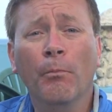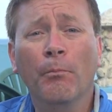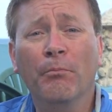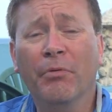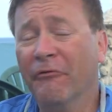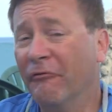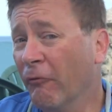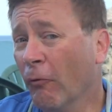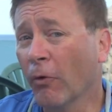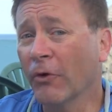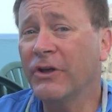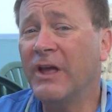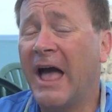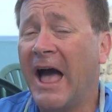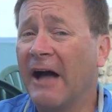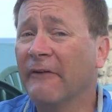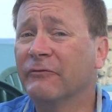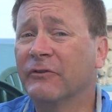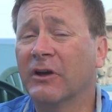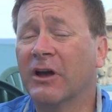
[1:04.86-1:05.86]
before you
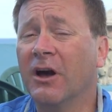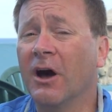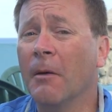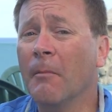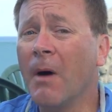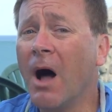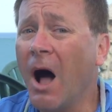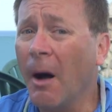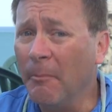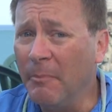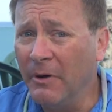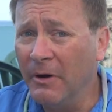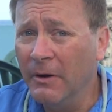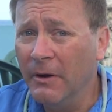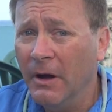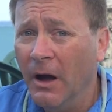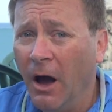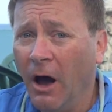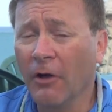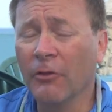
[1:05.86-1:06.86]
have to come up.
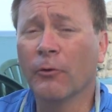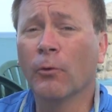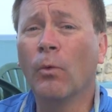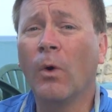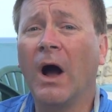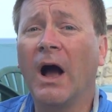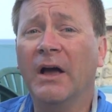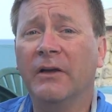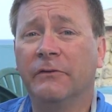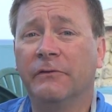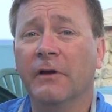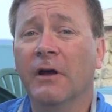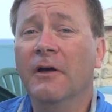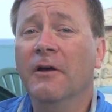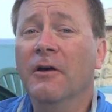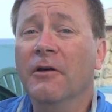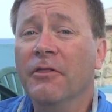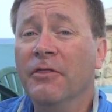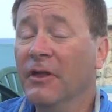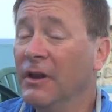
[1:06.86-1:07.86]
Otherwise,
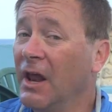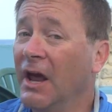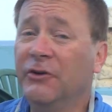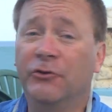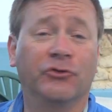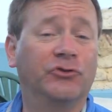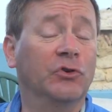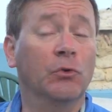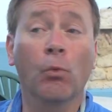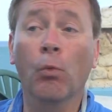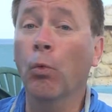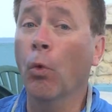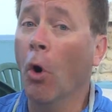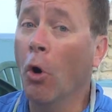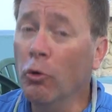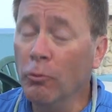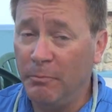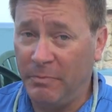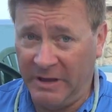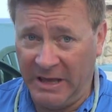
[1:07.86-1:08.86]
the nitrogen
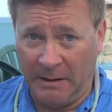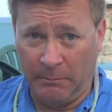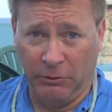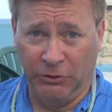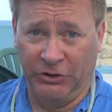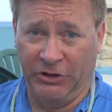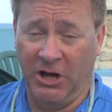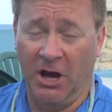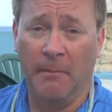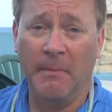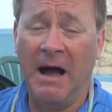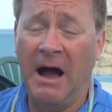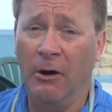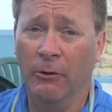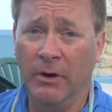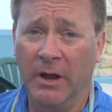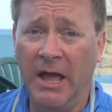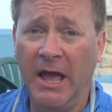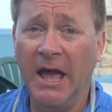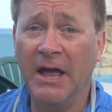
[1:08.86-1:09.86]
won't be able to come
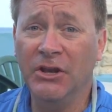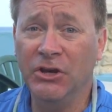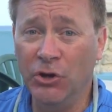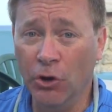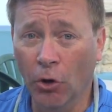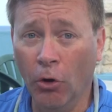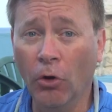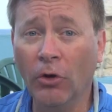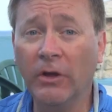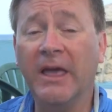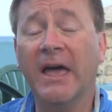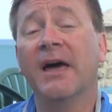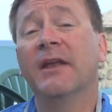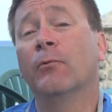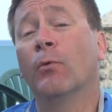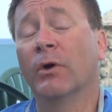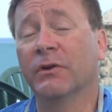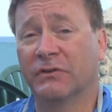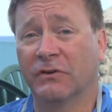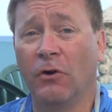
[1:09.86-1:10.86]
out, and you'll
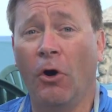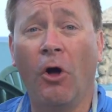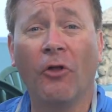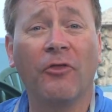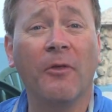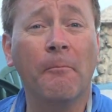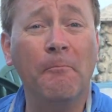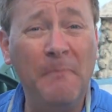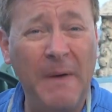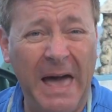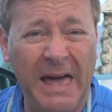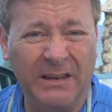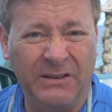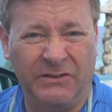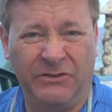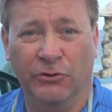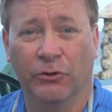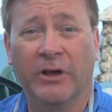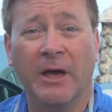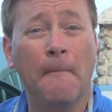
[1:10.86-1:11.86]
get what's called the
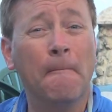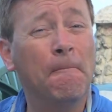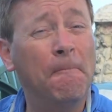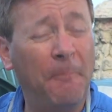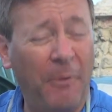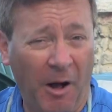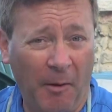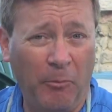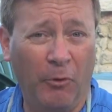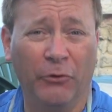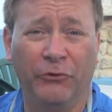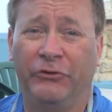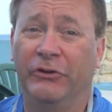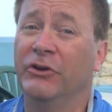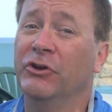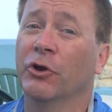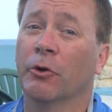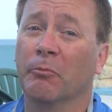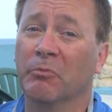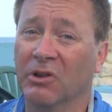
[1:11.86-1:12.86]
bends. You'll get bubbles
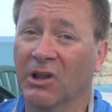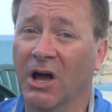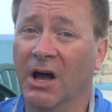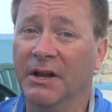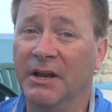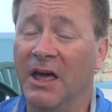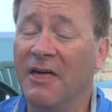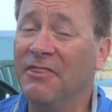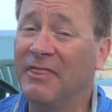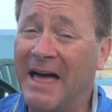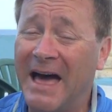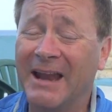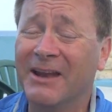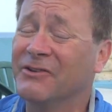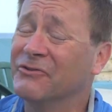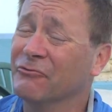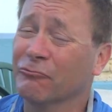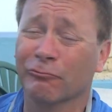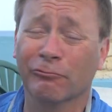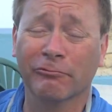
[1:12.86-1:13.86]
in your blood, and that
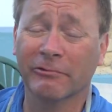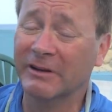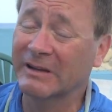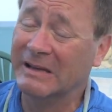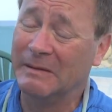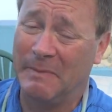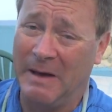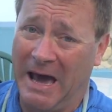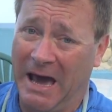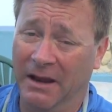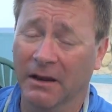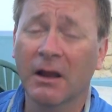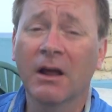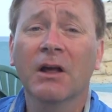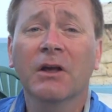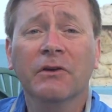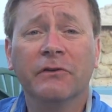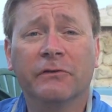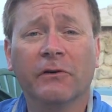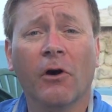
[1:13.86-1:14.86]
is really bad.
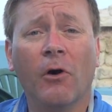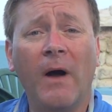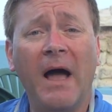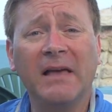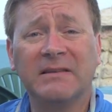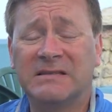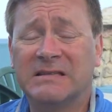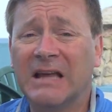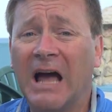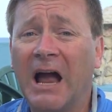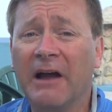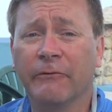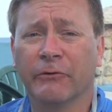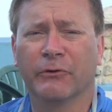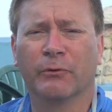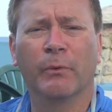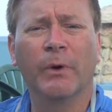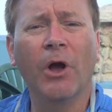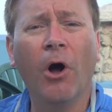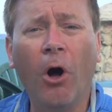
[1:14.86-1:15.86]
So as
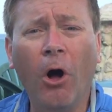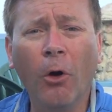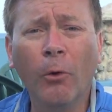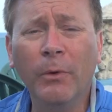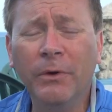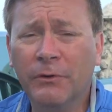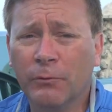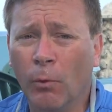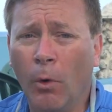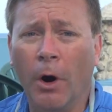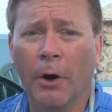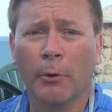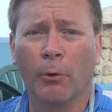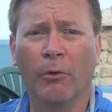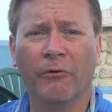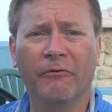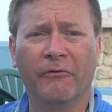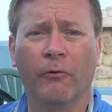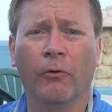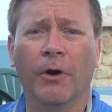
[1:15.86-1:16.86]
divers, we always want
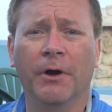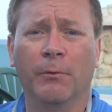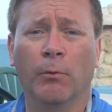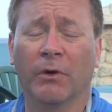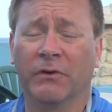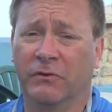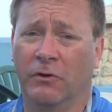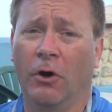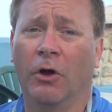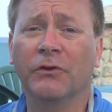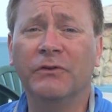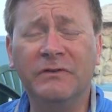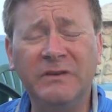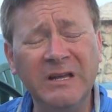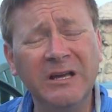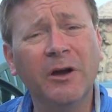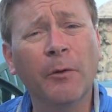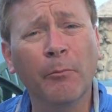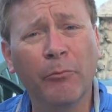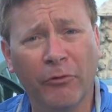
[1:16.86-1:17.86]
to avoid what's called
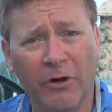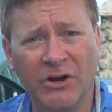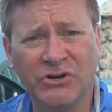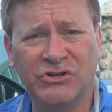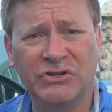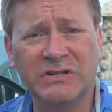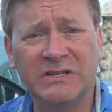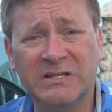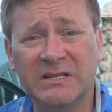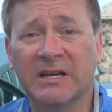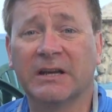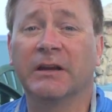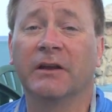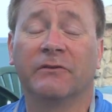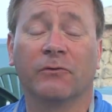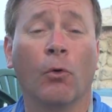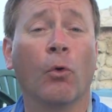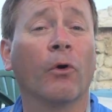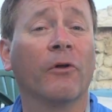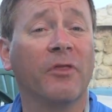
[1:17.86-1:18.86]
decompression
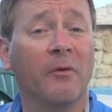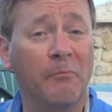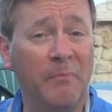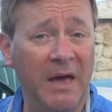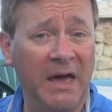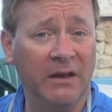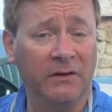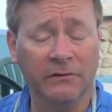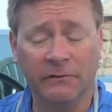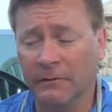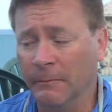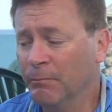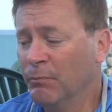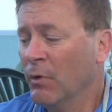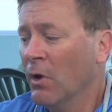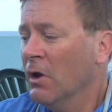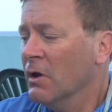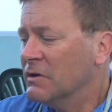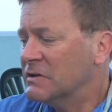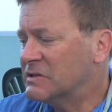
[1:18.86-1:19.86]
sickness, or the bends.
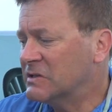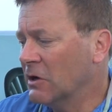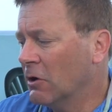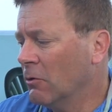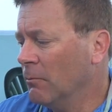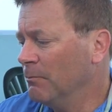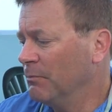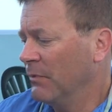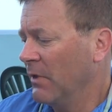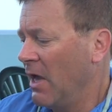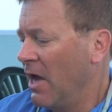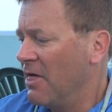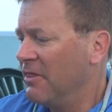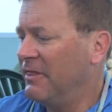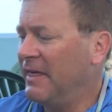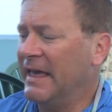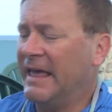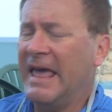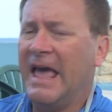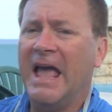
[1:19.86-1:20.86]
So
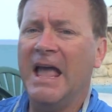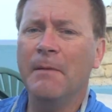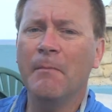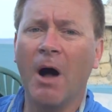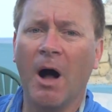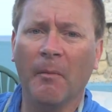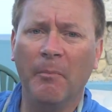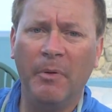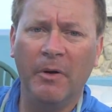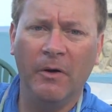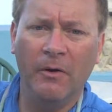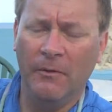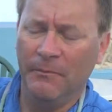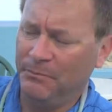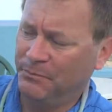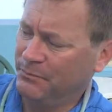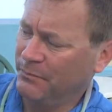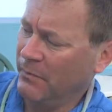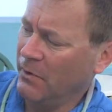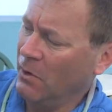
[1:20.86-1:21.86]
they came up
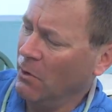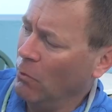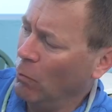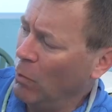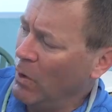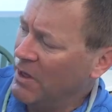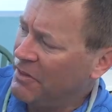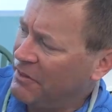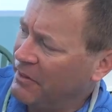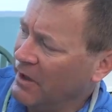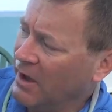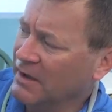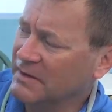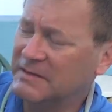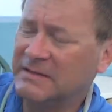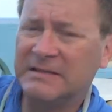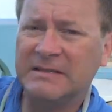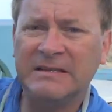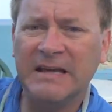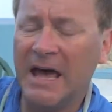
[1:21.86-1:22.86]
with a
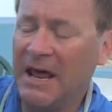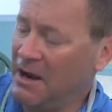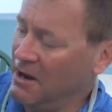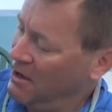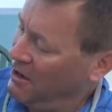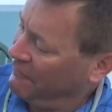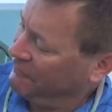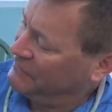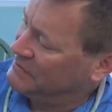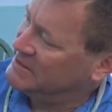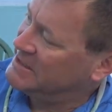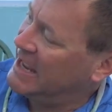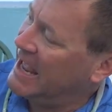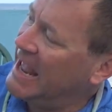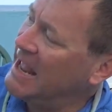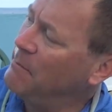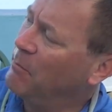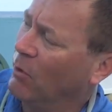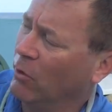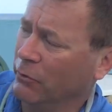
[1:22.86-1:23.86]
set of
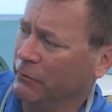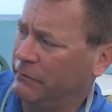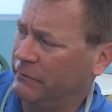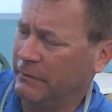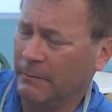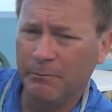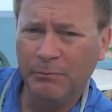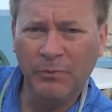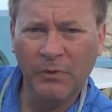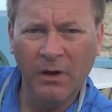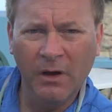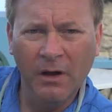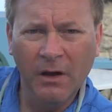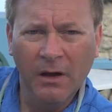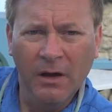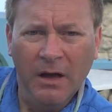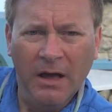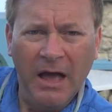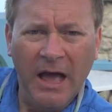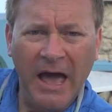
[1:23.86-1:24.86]
tables,
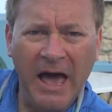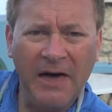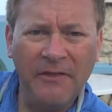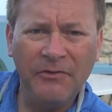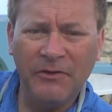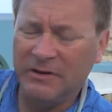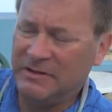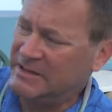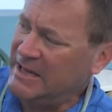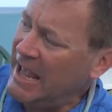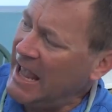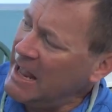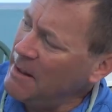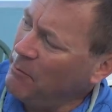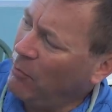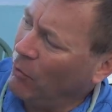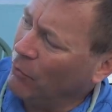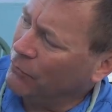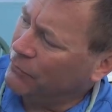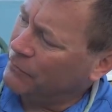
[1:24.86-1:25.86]
and the
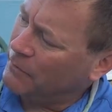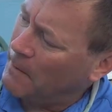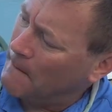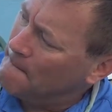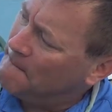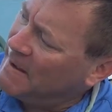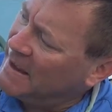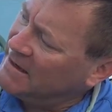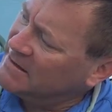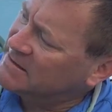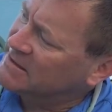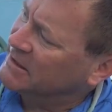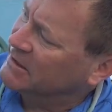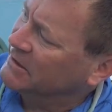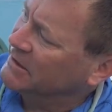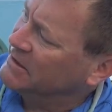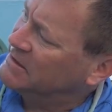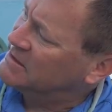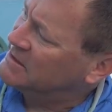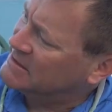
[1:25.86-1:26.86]
tables
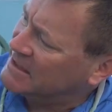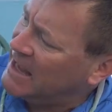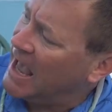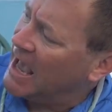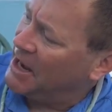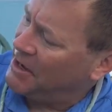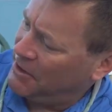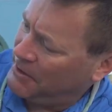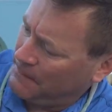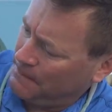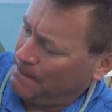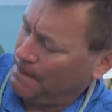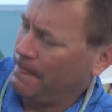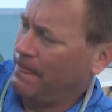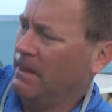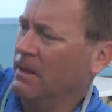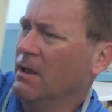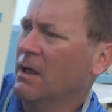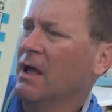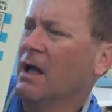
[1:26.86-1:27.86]
basically said
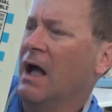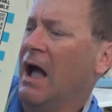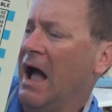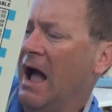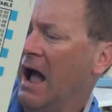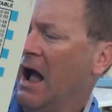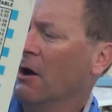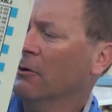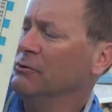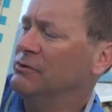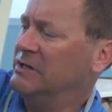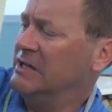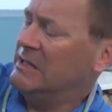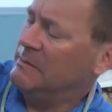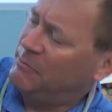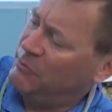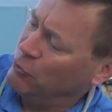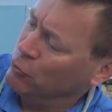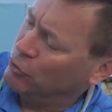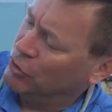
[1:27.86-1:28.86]
how
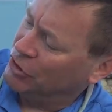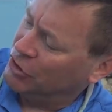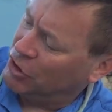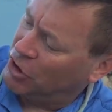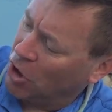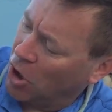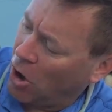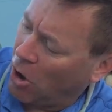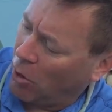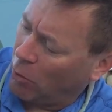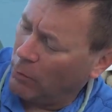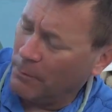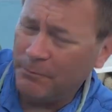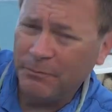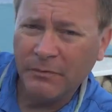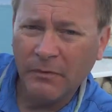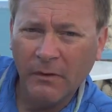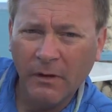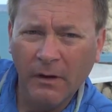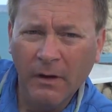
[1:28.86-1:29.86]
deep you could go
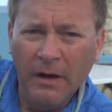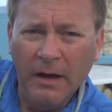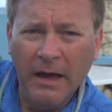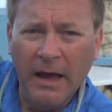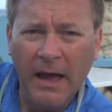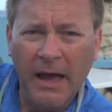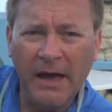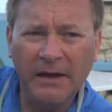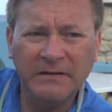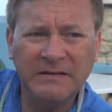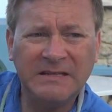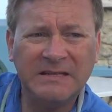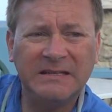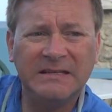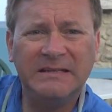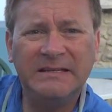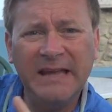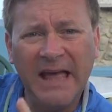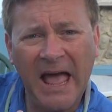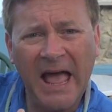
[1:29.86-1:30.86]
and
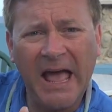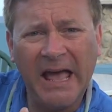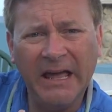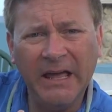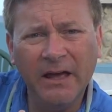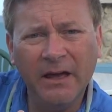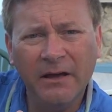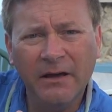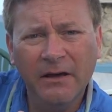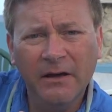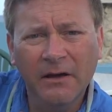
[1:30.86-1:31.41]
stay